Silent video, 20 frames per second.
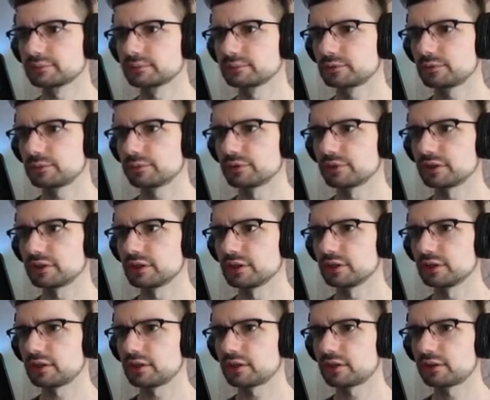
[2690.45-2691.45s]
It's pretty
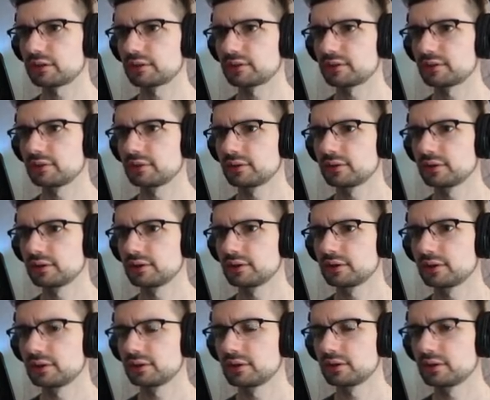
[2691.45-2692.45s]
good.
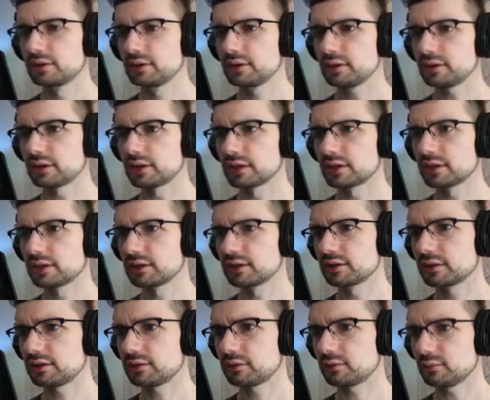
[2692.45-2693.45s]

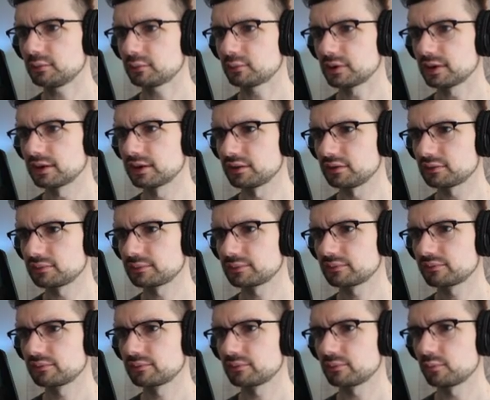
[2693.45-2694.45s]
Uh, well,
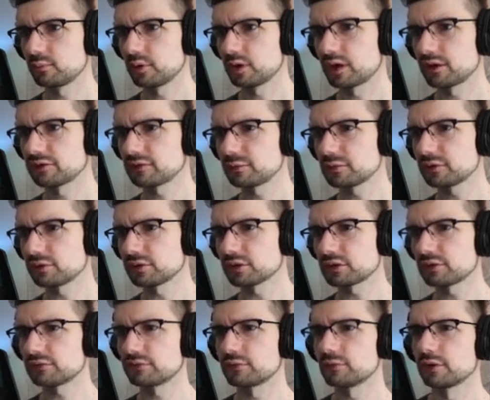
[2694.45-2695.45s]
what else are we
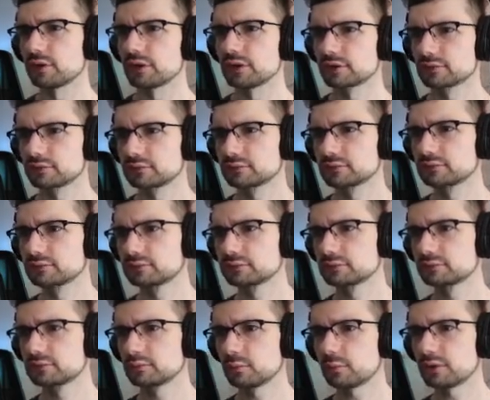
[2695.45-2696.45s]
looking for?
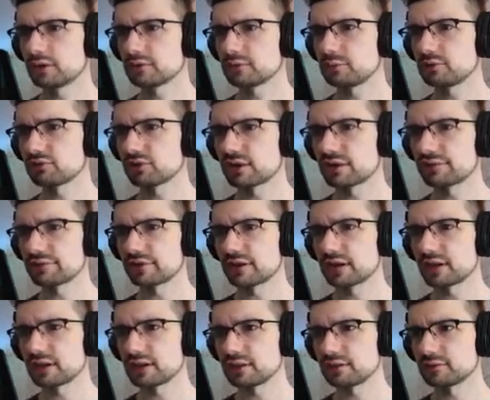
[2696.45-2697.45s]
What else are we trying to
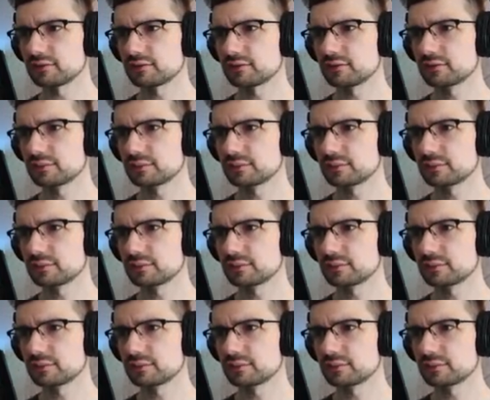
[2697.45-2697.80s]
find?